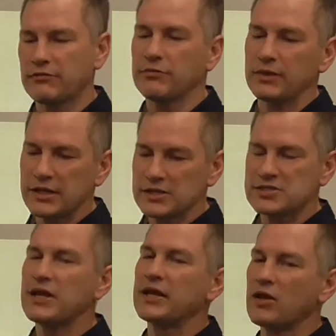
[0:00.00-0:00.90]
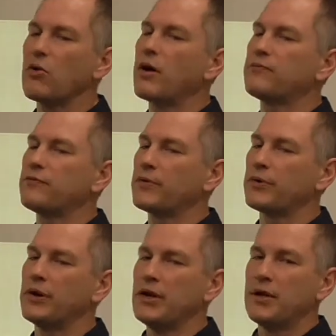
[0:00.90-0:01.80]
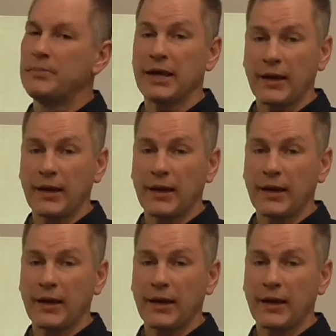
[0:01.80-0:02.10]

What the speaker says: So really it's setting you up for being